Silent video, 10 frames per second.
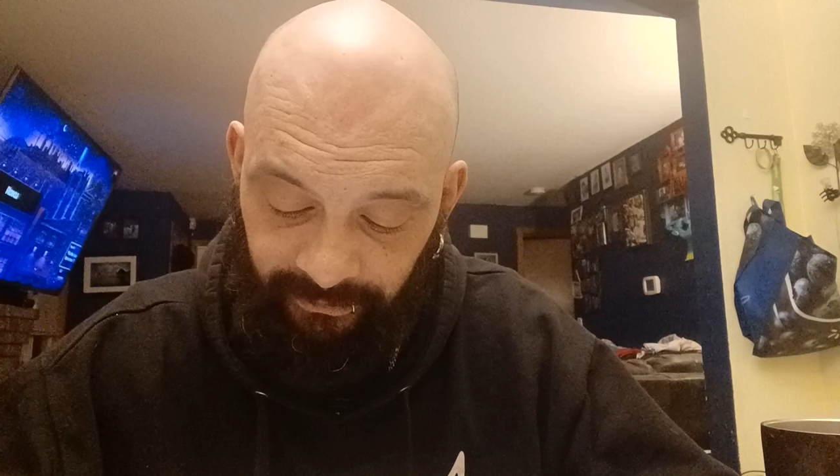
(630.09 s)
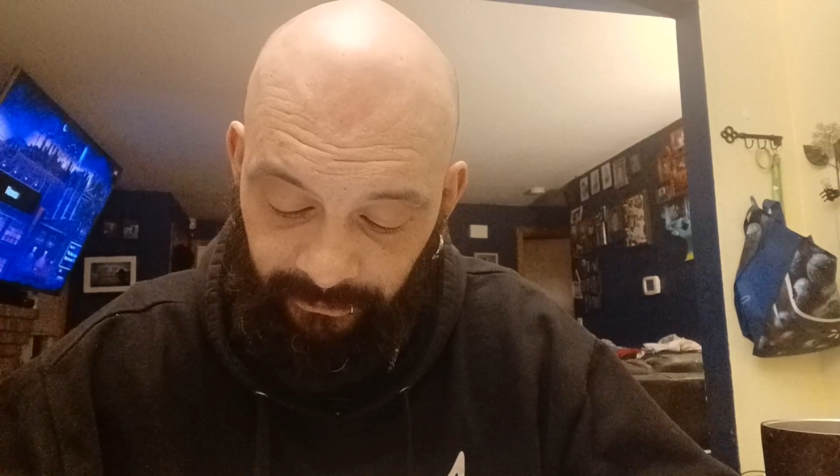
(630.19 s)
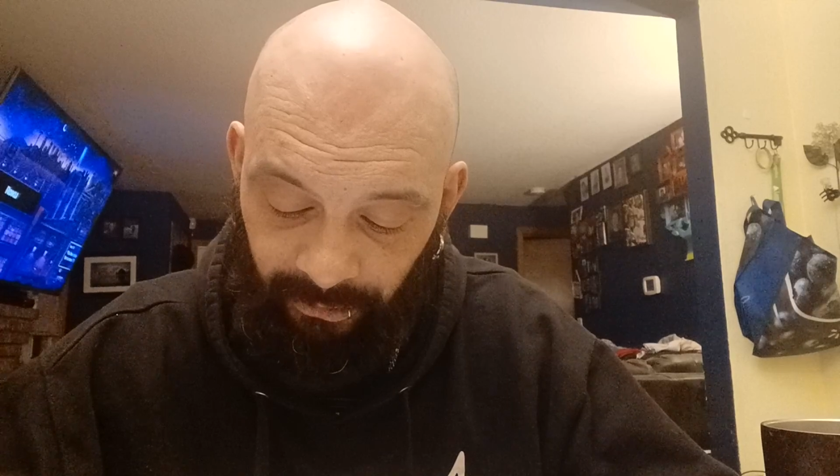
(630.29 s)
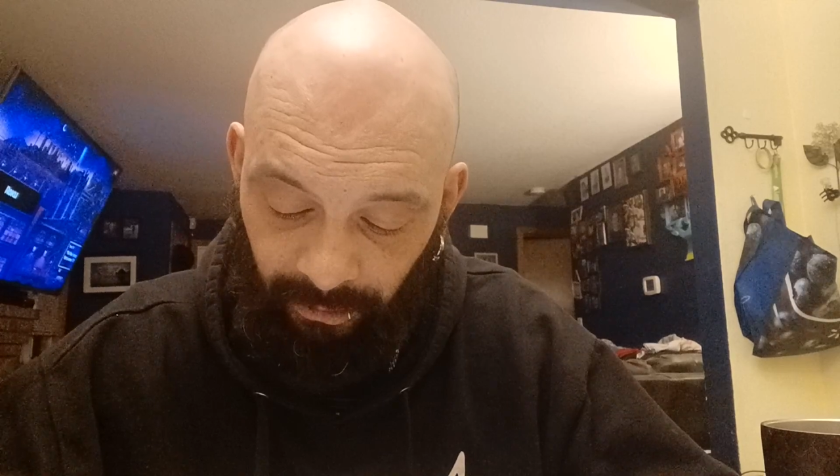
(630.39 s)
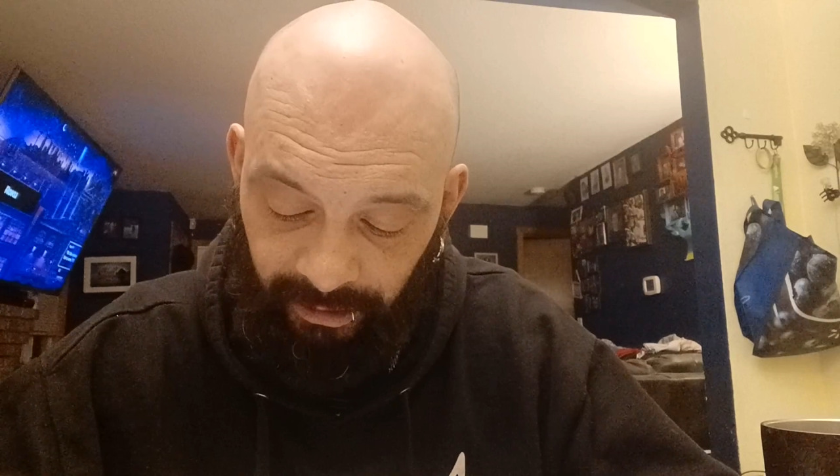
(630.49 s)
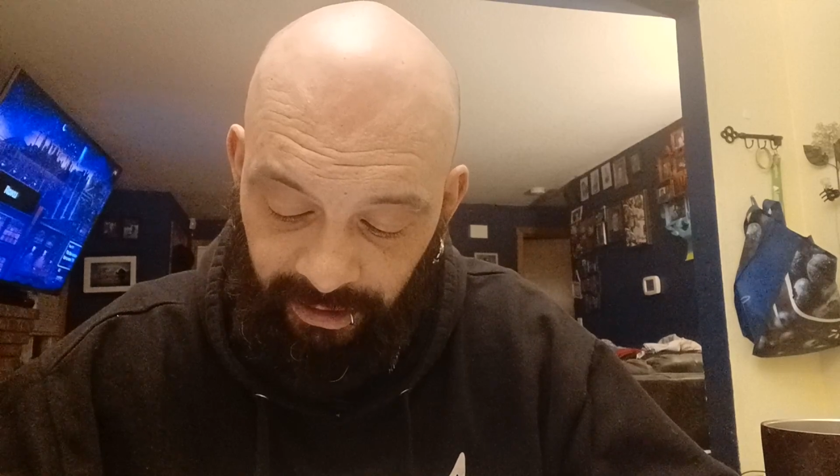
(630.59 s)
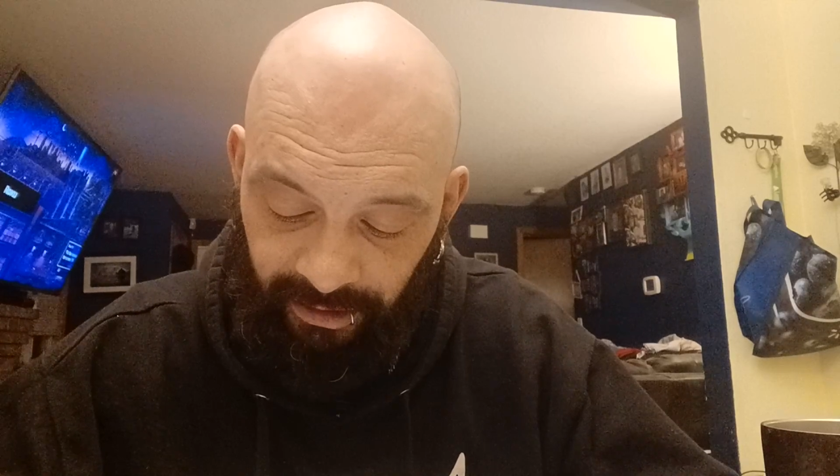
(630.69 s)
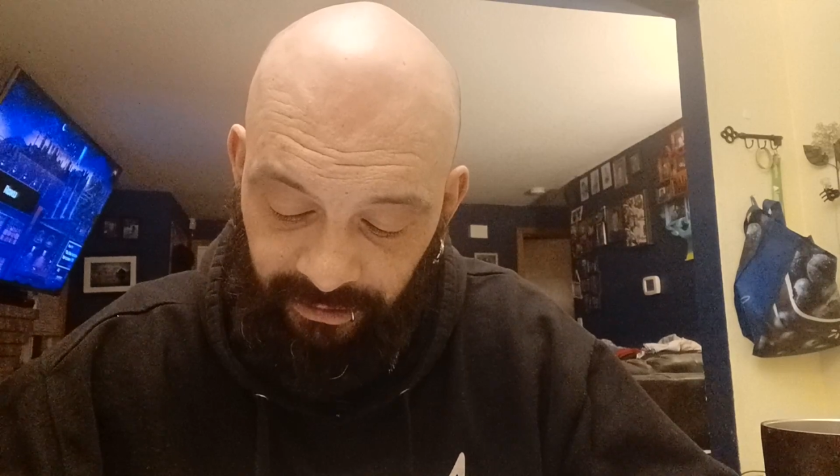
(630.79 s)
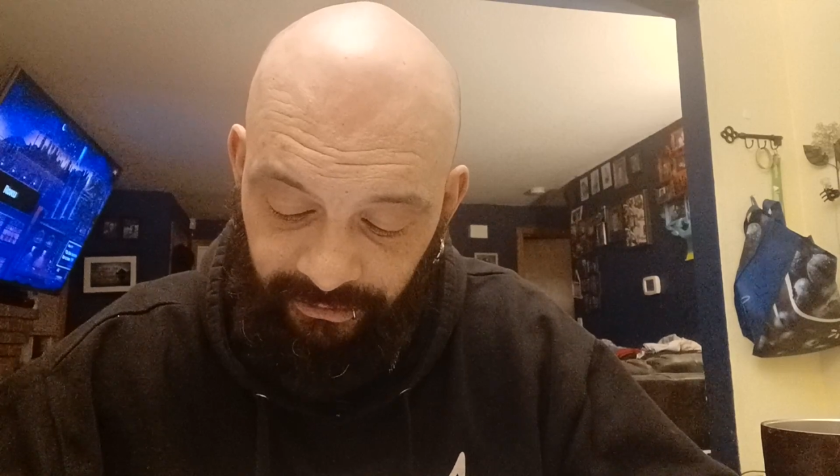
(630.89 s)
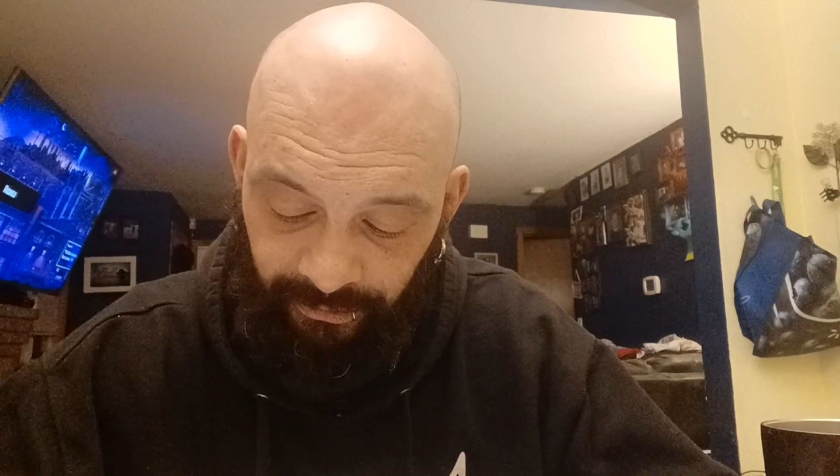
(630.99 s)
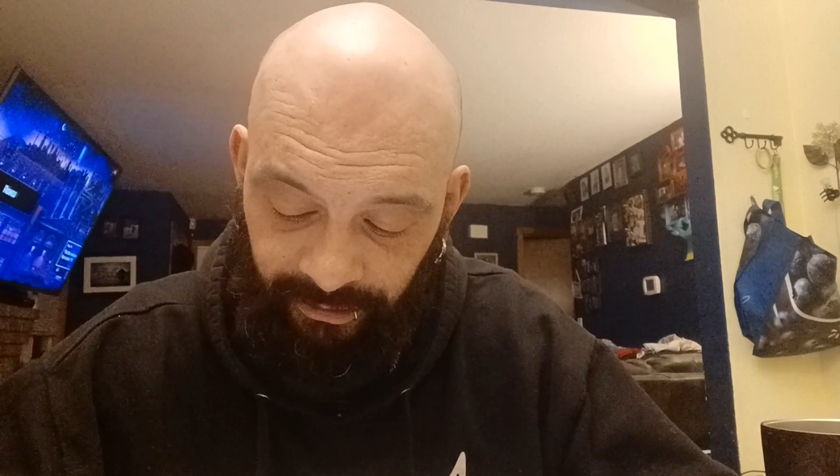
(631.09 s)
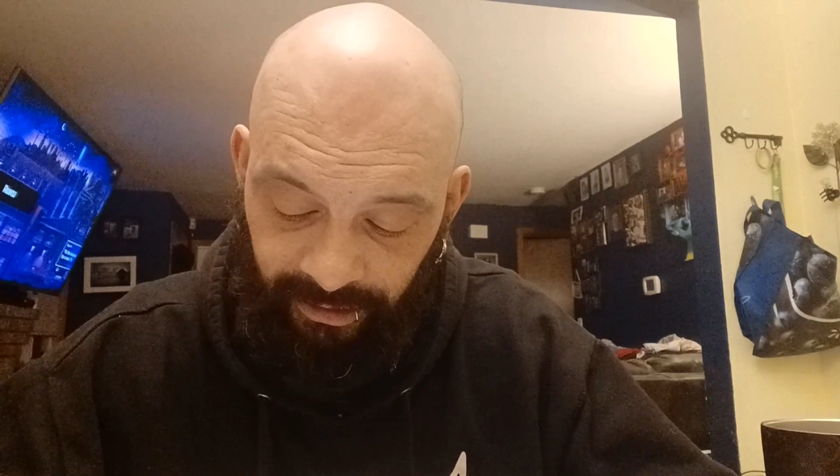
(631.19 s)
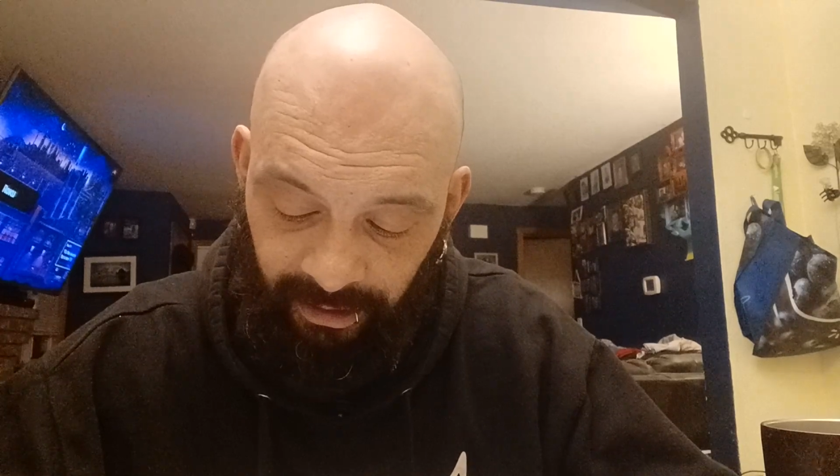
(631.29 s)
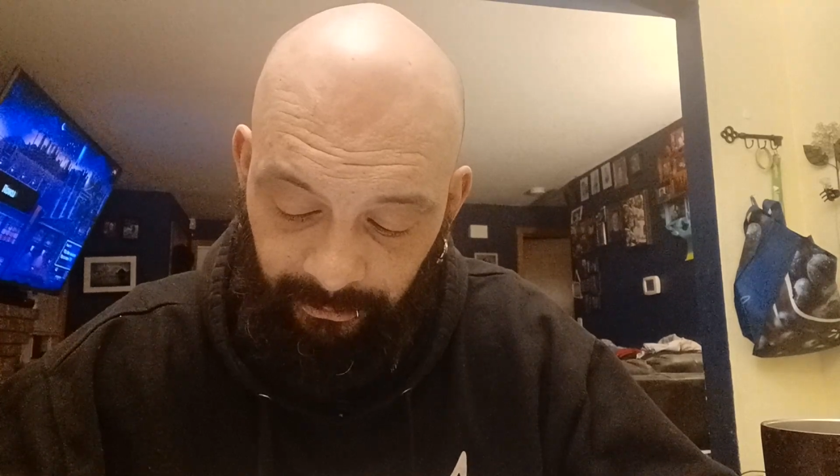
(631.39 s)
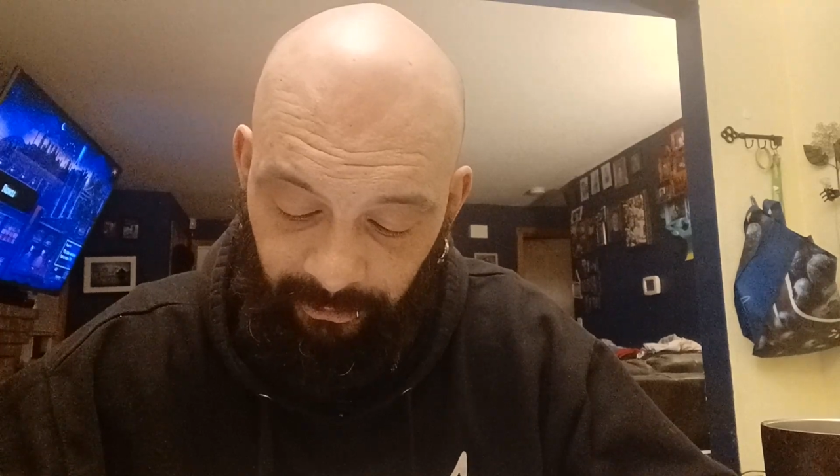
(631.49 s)
from 20 years old
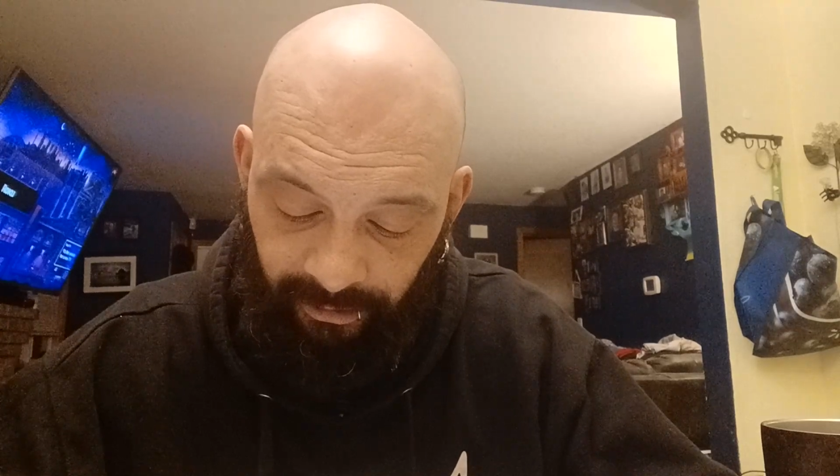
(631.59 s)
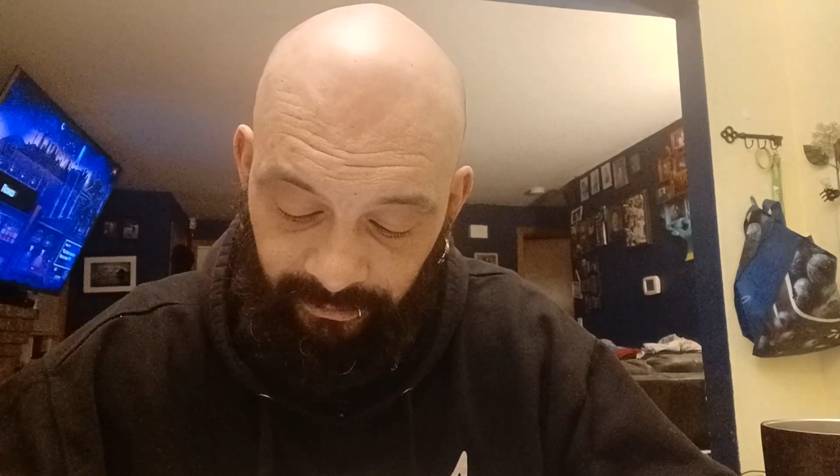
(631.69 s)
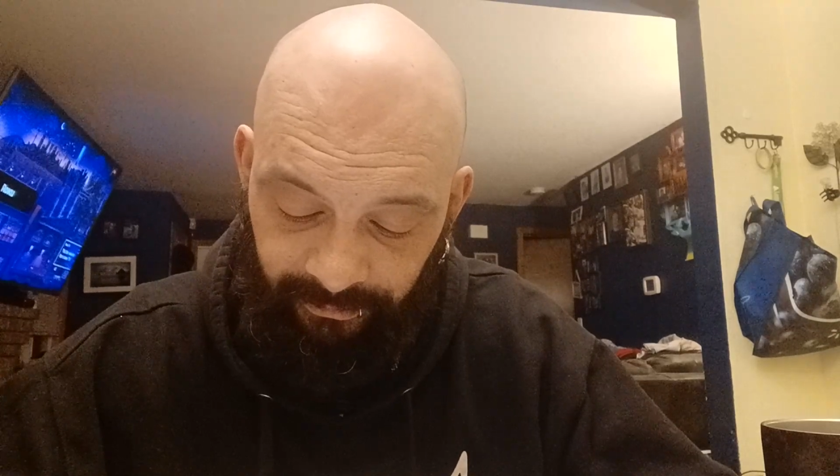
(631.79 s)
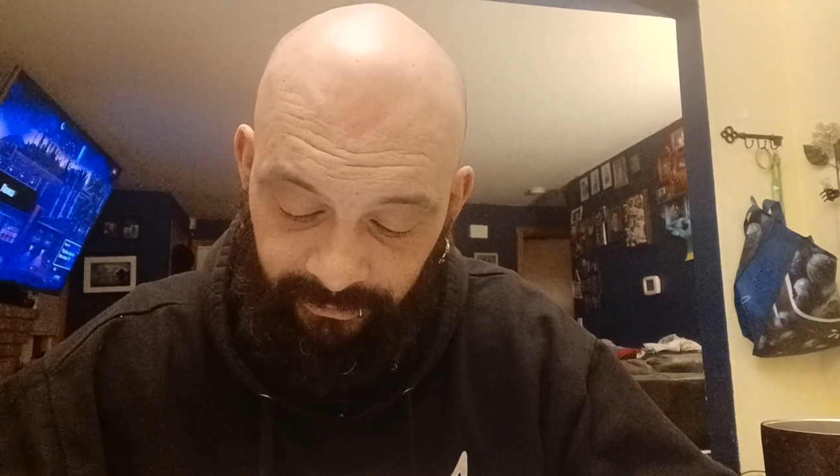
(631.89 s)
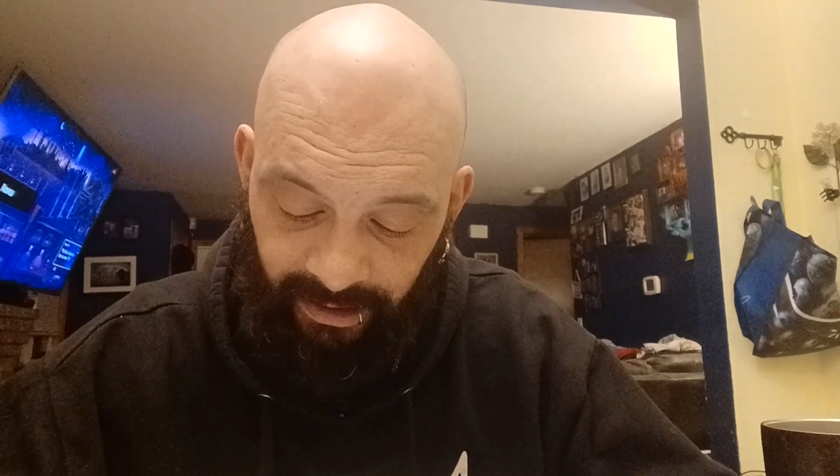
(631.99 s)
and upward,